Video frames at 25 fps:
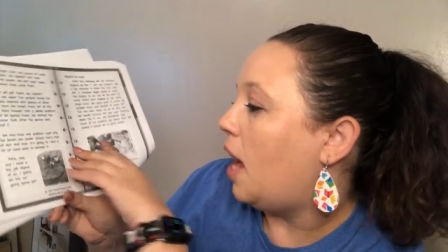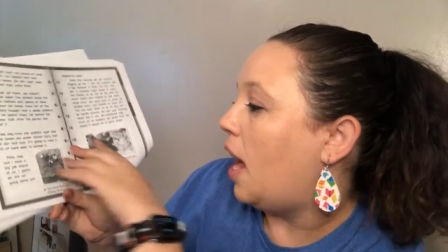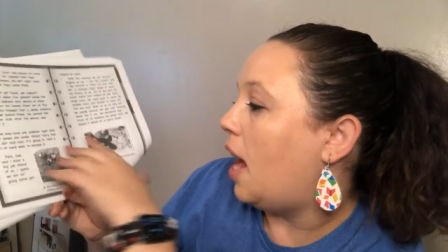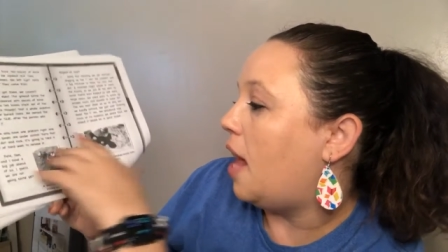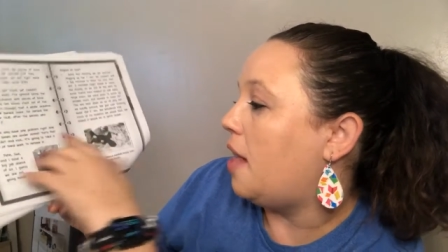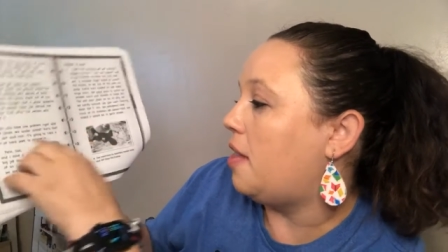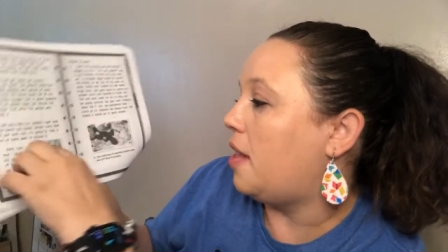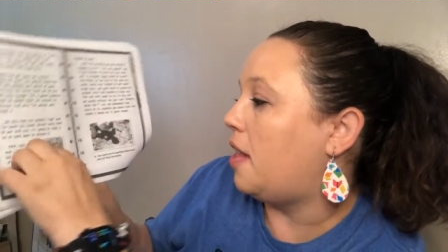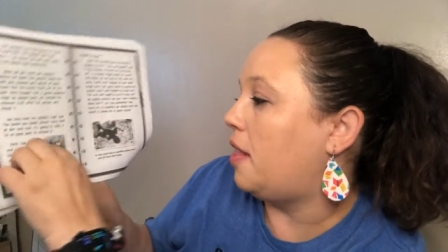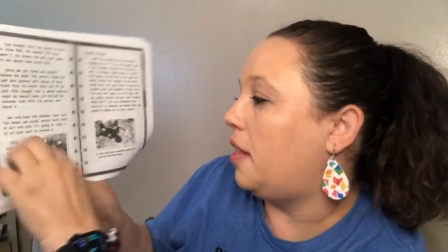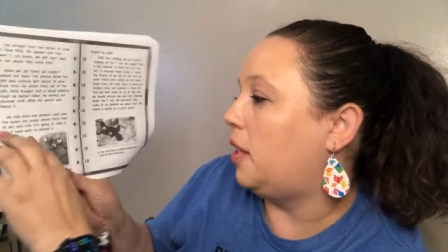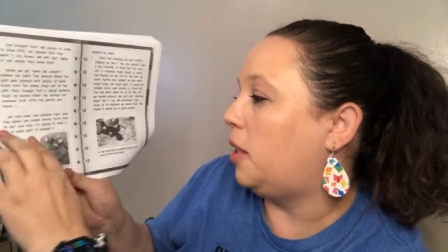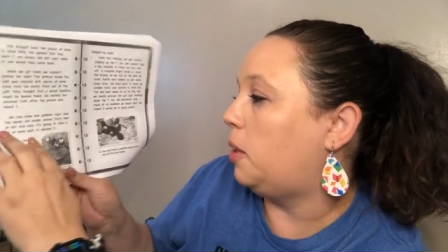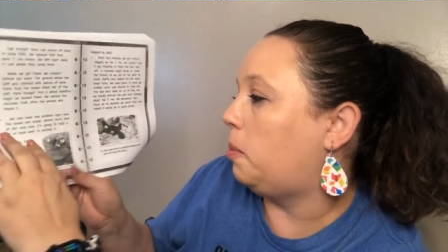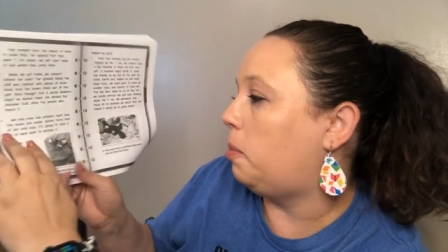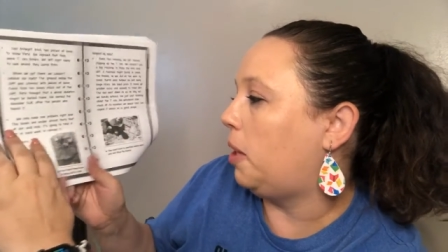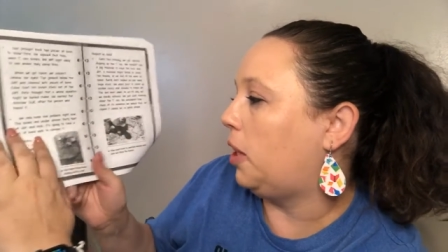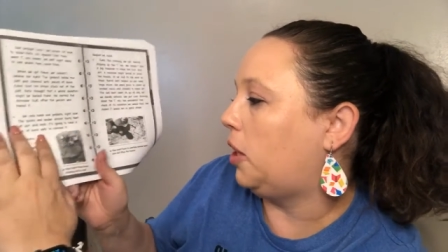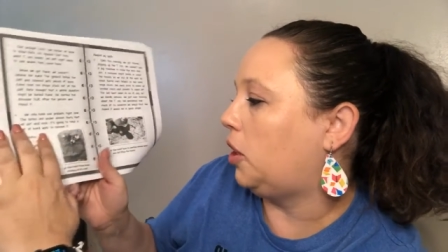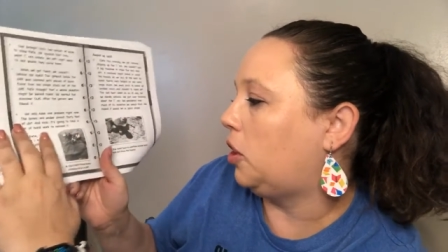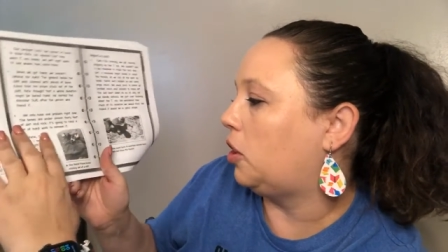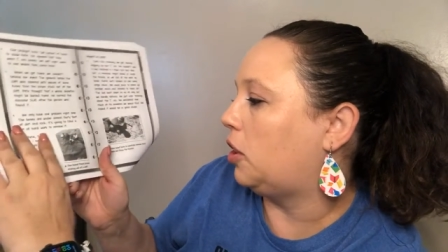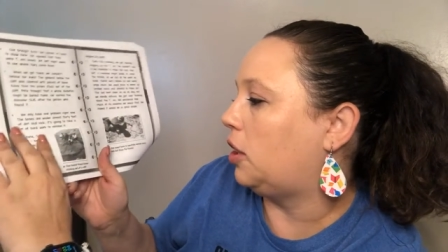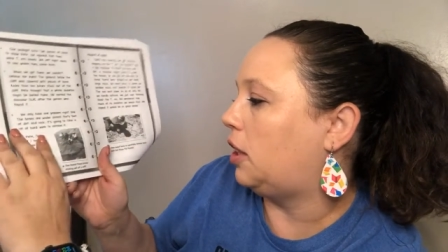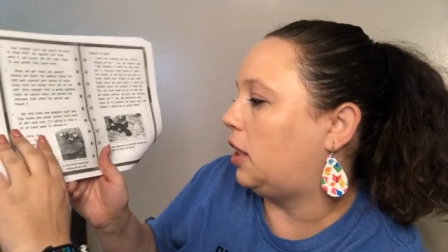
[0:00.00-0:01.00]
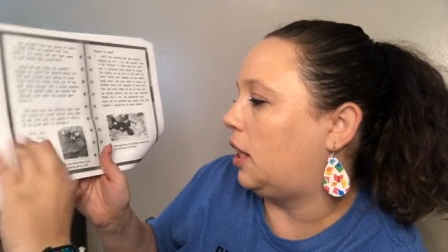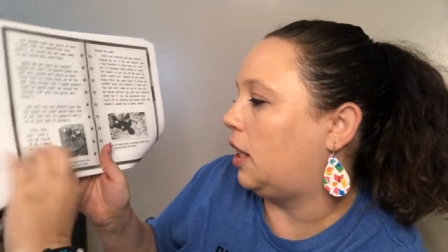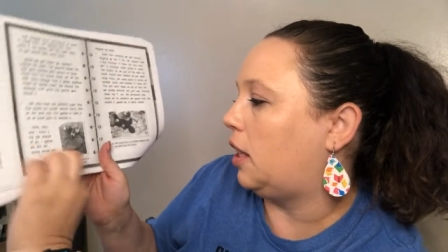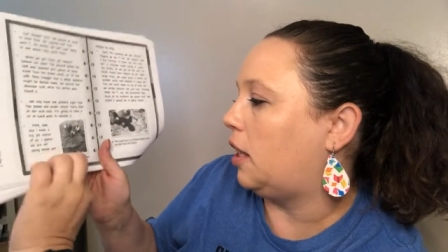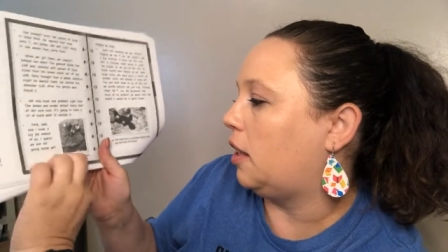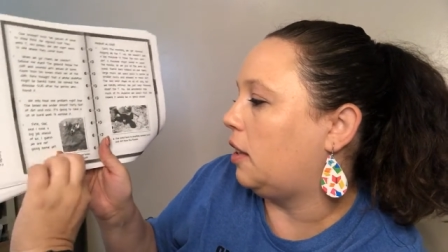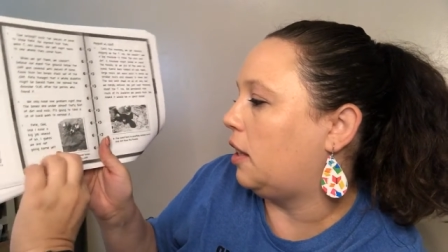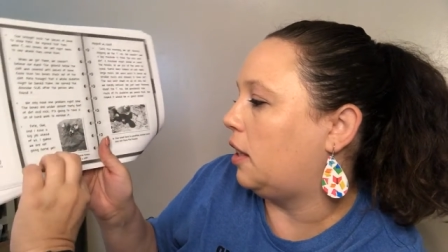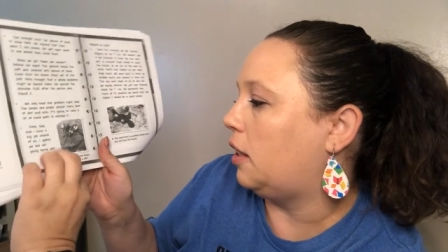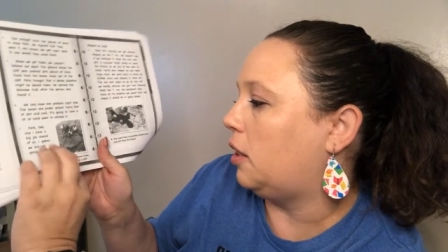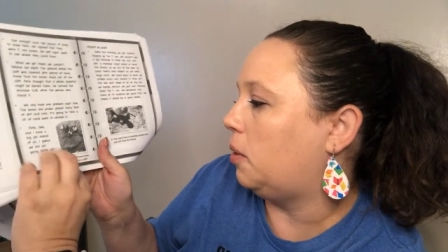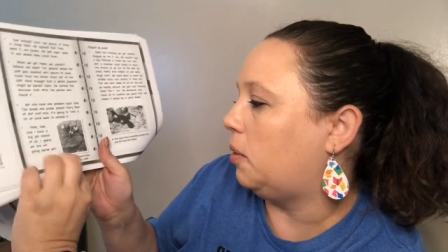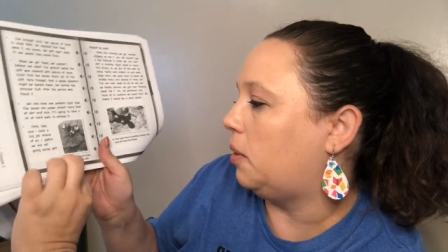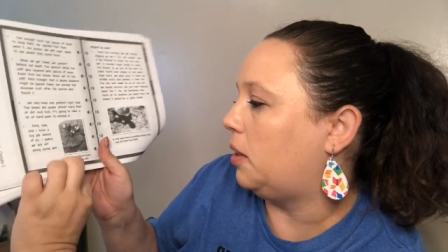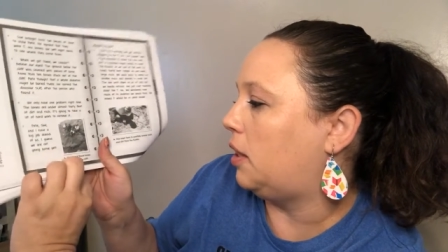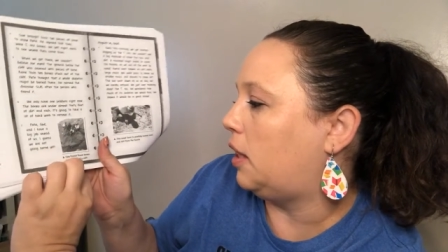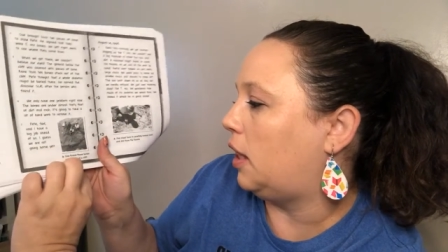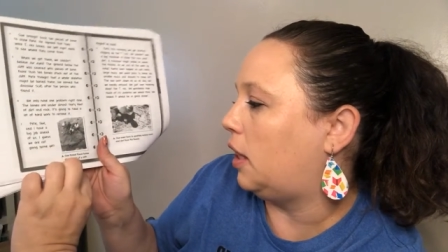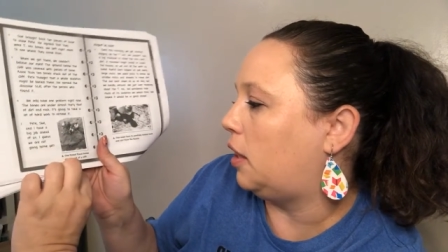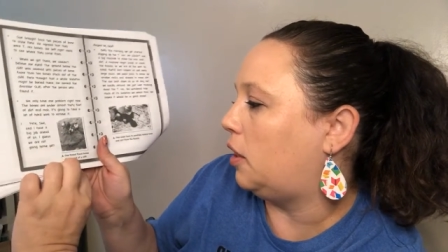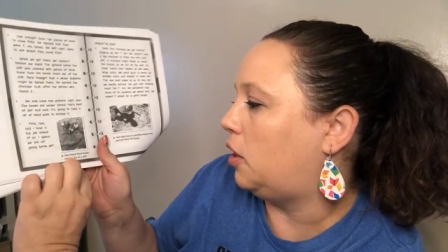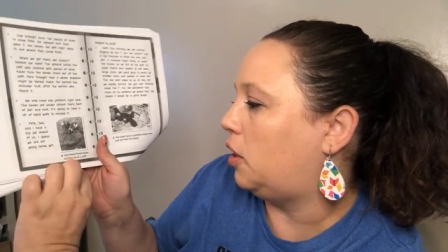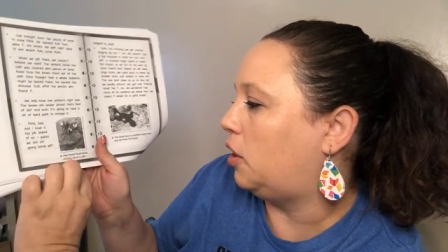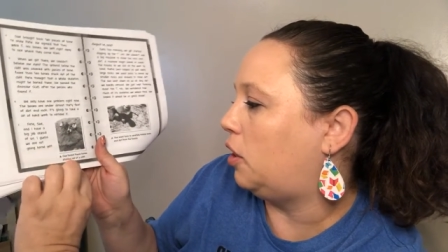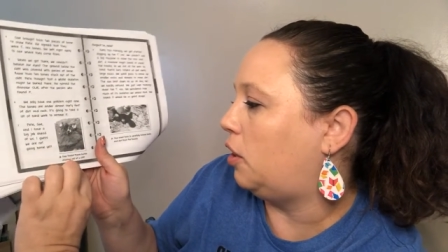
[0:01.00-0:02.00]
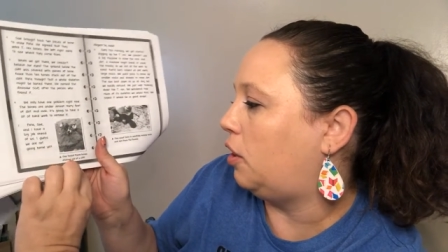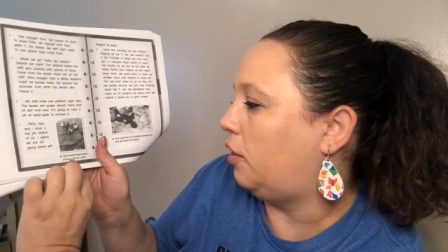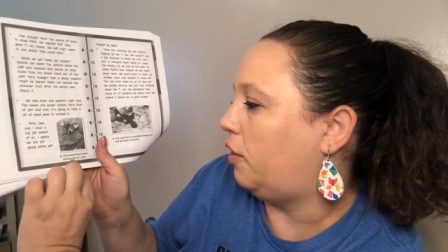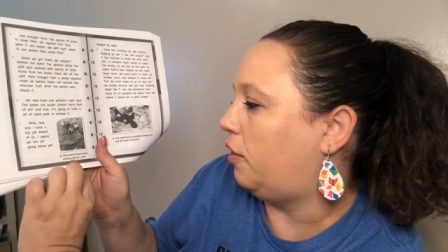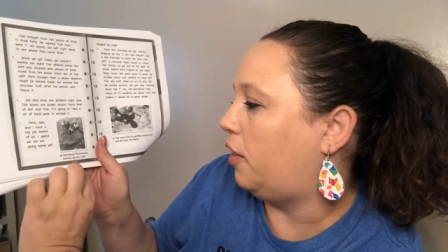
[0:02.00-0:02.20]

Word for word: And then these pictures here, this one says Sue